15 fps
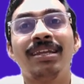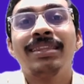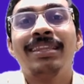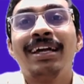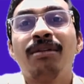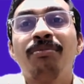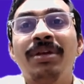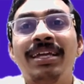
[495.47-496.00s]

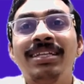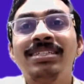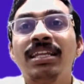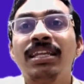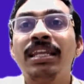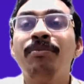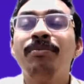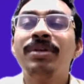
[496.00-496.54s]
That means
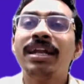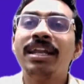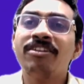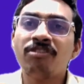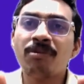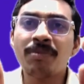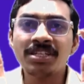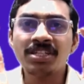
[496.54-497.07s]
limited
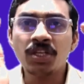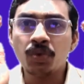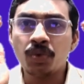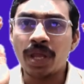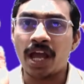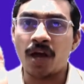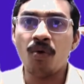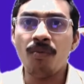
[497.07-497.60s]
information you
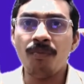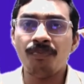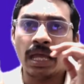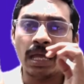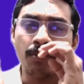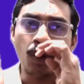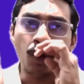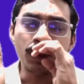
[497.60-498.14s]
have
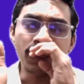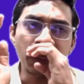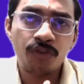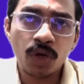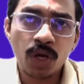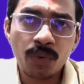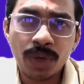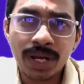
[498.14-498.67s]
about, if
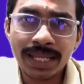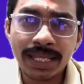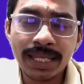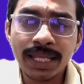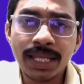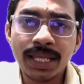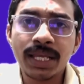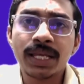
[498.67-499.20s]
you are
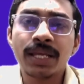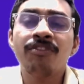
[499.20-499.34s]
working,